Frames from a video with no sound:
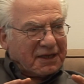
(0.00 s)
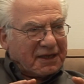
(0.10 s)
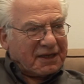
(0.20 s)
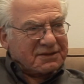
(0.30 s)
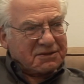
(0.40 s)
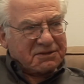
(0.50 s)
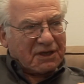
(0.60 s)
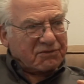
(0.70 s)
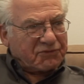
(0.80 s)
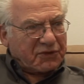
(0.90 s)
hasn't
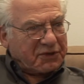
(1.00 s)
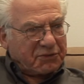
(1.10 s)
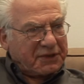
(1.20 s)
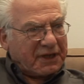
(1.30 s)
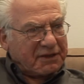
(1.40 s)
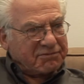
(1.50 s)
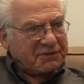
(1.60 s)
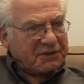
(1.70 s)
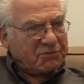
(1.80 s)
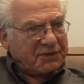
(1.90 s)
dealt very
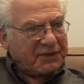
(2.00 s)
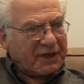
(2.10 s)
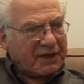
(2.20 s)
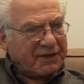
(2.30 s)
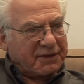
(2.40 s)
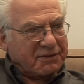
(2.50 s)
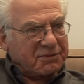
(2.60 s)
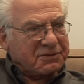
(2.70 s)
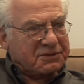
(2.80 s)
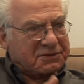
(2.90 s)
creatively with that. I think
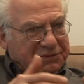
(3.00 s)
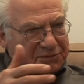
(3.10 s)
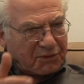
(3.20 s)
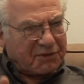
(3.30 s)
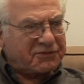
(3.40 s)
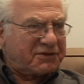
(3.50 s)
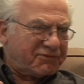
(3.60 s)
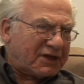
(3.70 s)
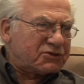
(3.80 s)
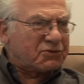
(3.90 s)
it's sort of
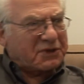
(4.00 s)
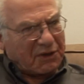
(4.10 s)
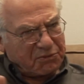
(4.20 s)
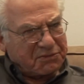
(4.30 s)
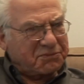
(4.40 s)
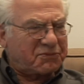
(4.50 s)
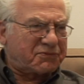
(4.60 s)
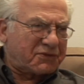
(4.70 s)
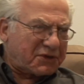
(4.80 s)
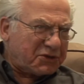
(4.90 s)
conventional. Yeah, we're, we're
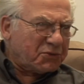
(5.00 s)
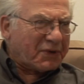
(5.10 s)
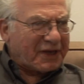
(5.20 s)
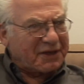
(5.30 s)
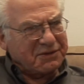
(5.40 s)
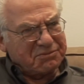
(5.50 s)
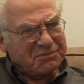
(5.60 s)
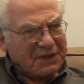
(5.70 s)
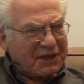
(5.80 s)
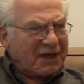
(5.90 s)
for the UN
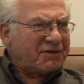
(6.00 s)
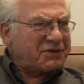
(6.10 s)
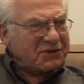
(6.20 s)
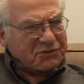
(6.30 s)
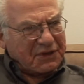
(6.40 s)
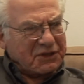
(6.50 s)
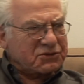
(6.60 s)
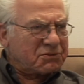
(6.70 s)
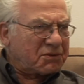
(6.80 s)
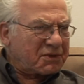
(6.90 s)
and mm. having
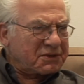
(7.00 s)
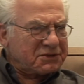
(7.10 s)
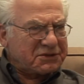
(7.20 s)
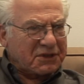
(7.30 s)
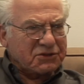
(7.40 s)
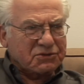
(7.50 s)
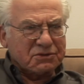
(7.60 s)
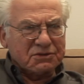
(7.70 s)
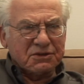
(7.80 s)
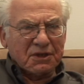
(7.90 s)
international
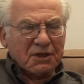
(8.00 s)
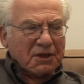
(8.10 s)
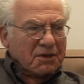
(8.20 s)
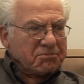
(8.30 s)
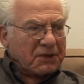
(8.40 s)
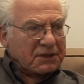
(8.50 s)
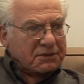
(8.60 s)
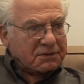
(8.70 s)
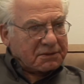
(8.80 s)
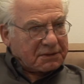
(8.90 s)
organizations, but
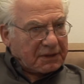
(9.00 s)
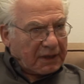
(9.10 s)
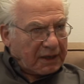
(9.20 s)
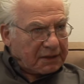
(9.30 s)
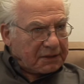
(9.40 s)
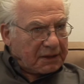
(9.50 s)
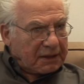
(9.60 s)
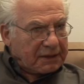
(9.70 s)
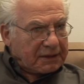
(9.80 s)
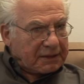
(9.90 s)

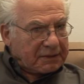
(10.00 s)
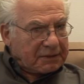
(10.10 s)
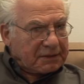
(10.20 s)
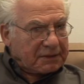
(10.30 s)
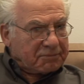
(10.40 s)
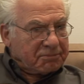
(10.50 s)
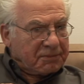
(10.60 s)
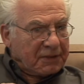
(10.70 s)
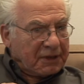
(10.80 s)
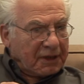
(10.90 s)
um,
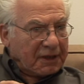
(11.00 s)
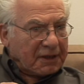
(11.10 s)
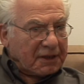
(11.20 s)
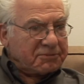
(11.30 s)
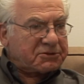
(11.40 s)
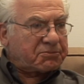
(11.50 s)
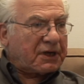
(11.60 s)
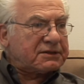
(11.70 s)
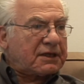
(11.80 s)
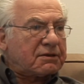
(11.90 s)
I'm
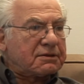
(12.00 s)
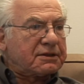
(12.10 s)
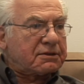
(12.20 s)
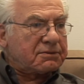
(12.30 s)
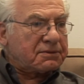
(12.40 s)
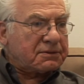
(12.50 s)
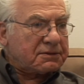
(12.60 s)
surprised how little